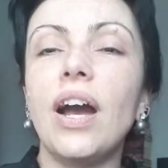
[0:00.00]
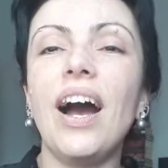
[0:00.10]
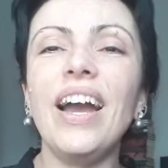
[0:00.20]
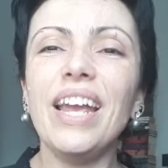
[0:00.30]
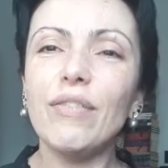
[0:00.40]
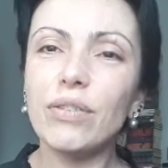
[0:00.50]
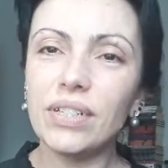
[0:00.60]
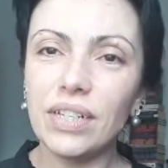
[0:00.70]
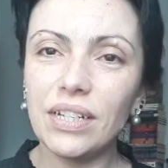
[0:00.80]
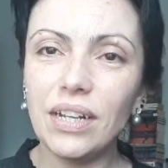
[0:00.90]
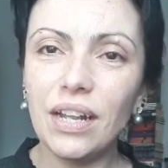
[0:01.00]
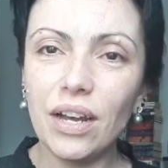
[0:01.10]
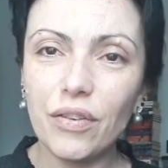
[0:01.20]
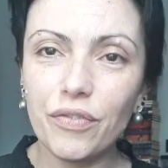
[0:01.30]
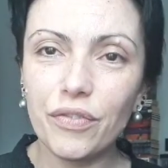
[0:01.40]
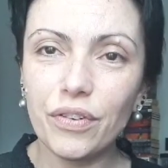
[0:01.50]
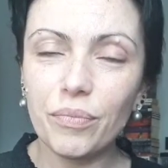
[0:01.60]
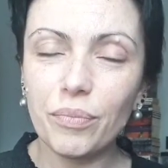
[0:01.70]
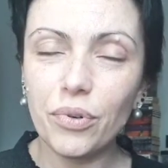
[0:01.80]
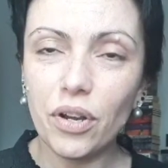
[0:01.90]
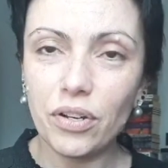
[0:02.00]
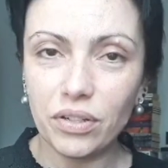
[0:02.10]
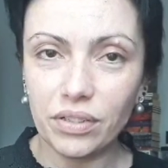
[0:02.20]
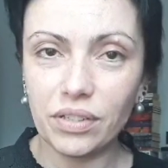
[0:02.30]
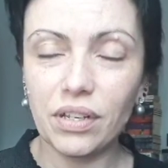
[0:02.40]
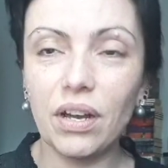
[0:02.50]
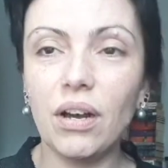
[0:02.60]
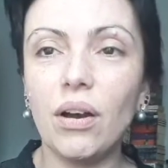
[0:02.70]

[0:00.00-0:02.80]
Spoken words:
I have received a lot of products